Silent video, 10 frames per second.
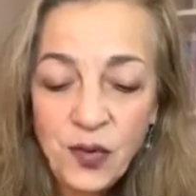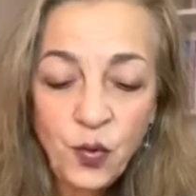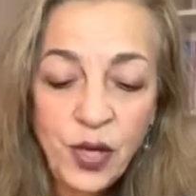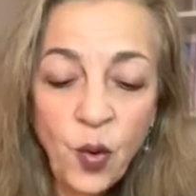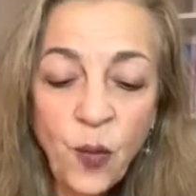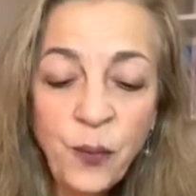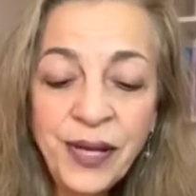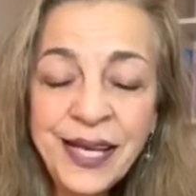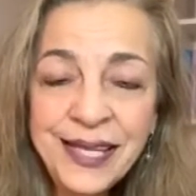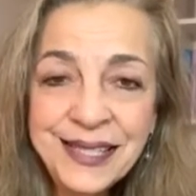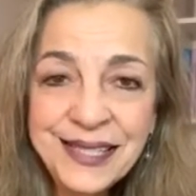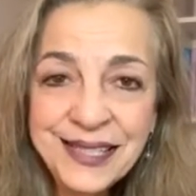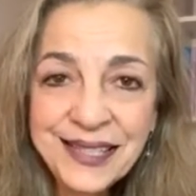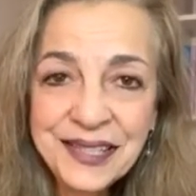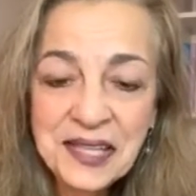it,
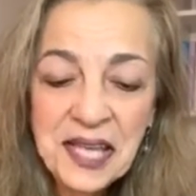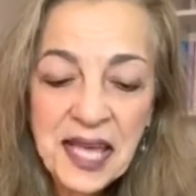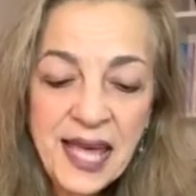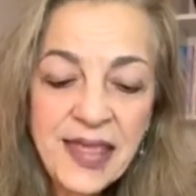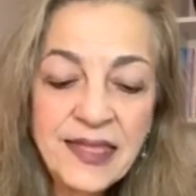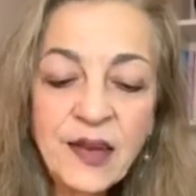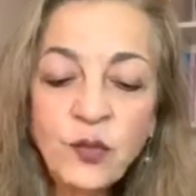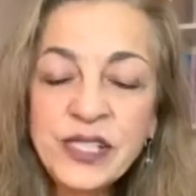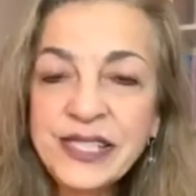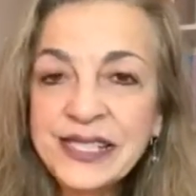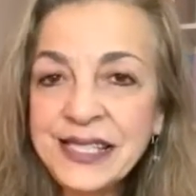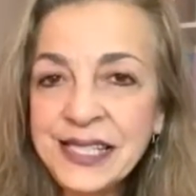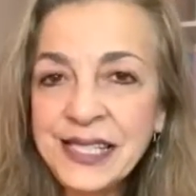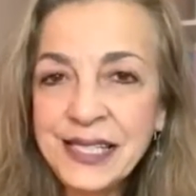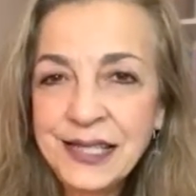and then we
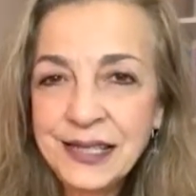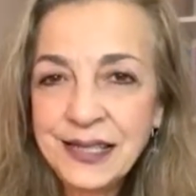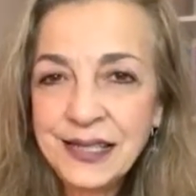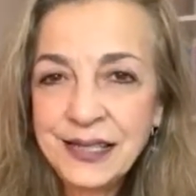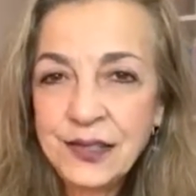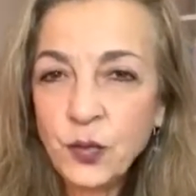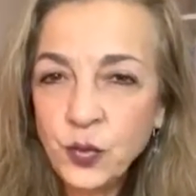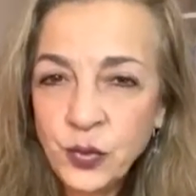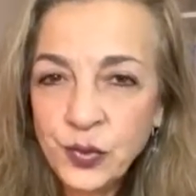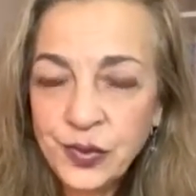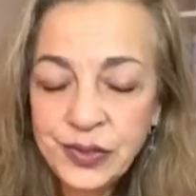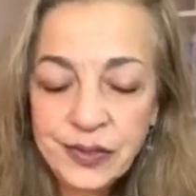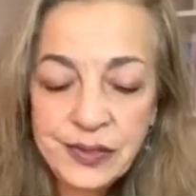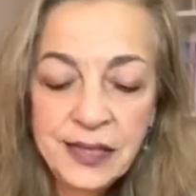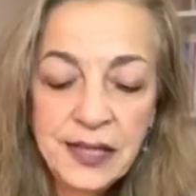see the wound.
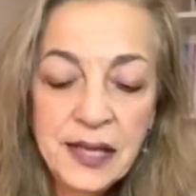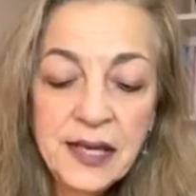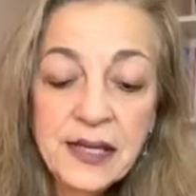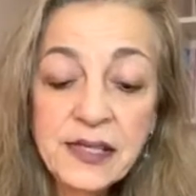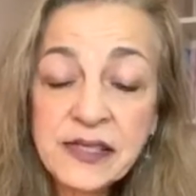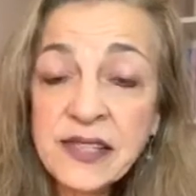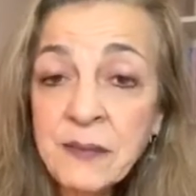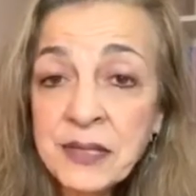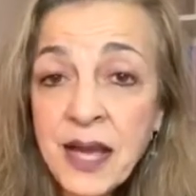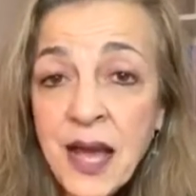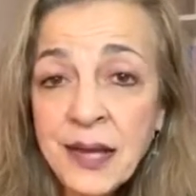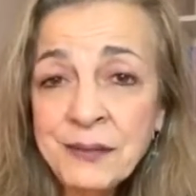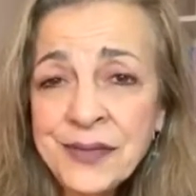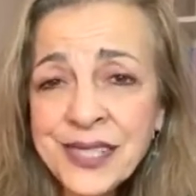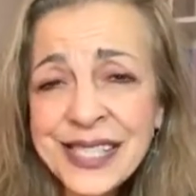And
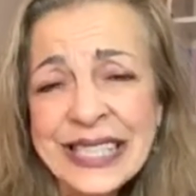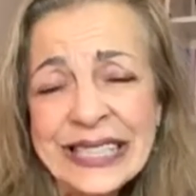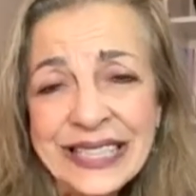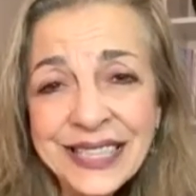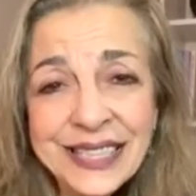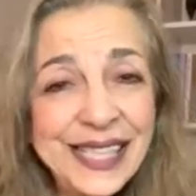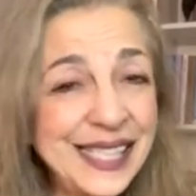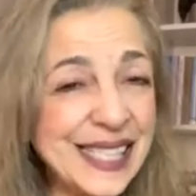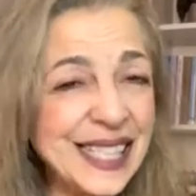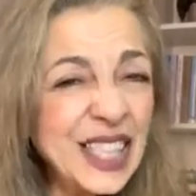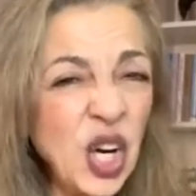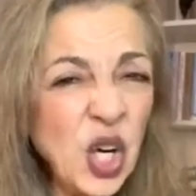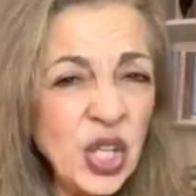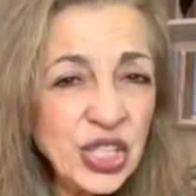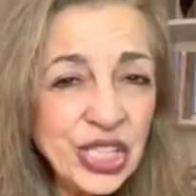sometimes it's gonna
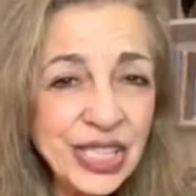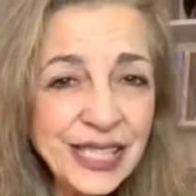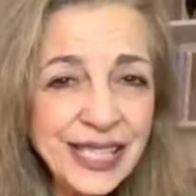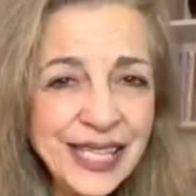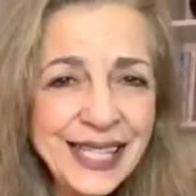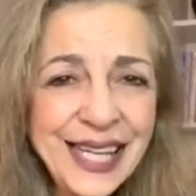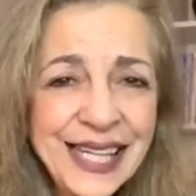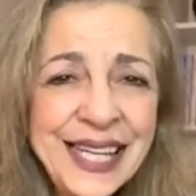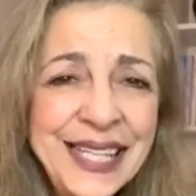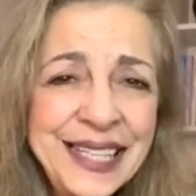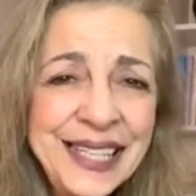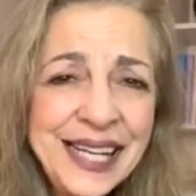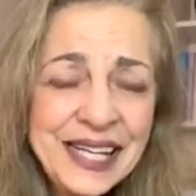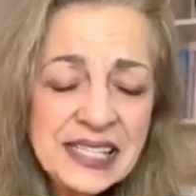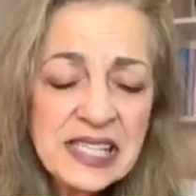hurt like anything
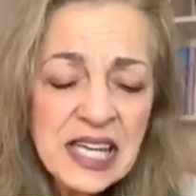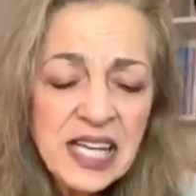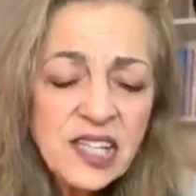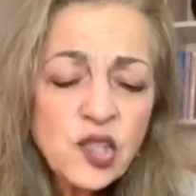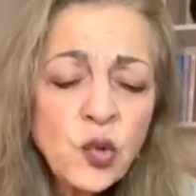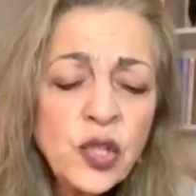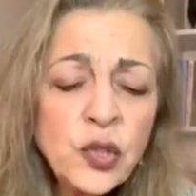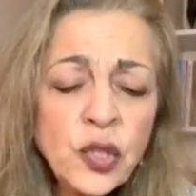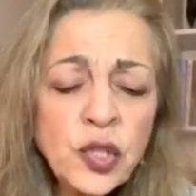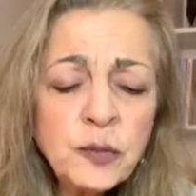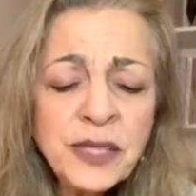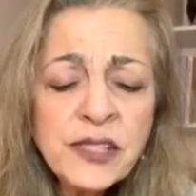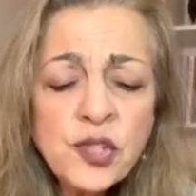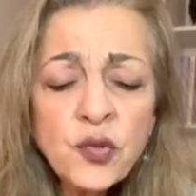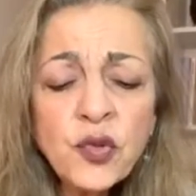else. It's going to hurt
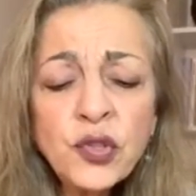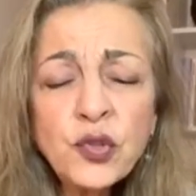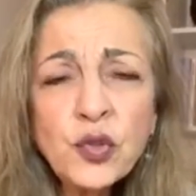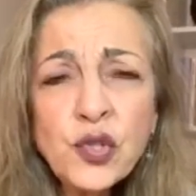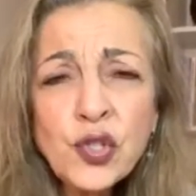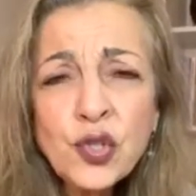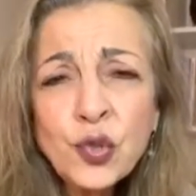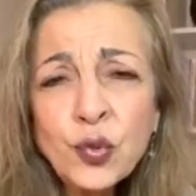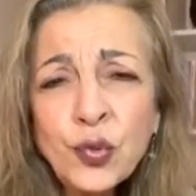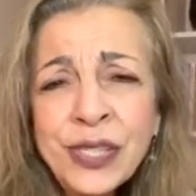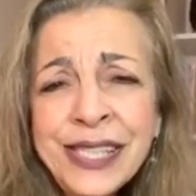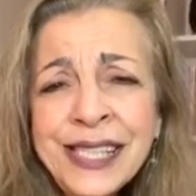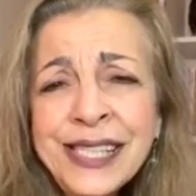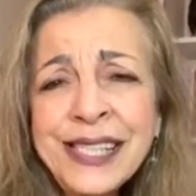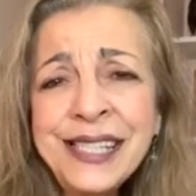because you're going to
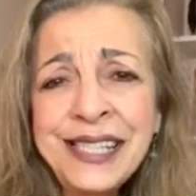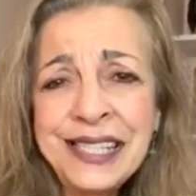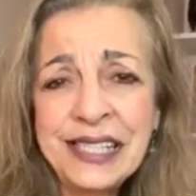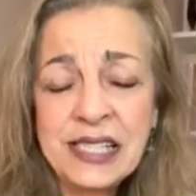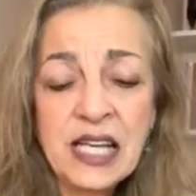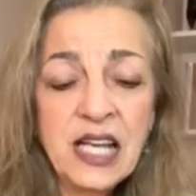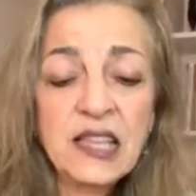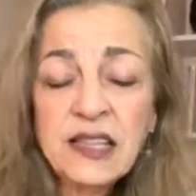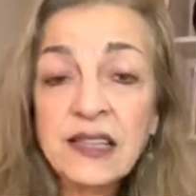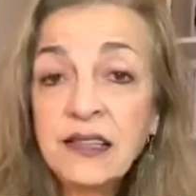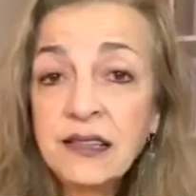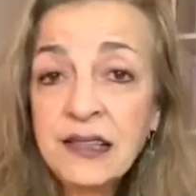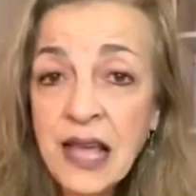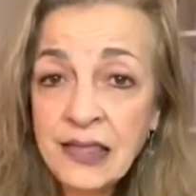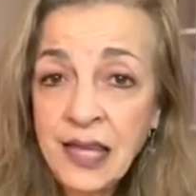squeeze
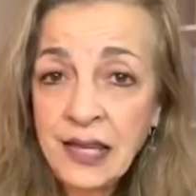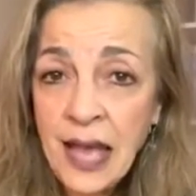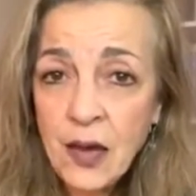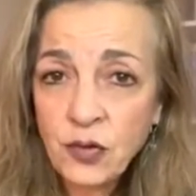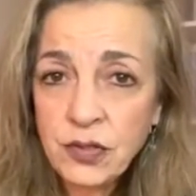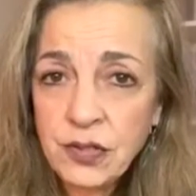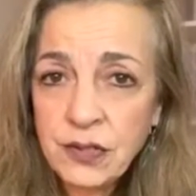that thing out.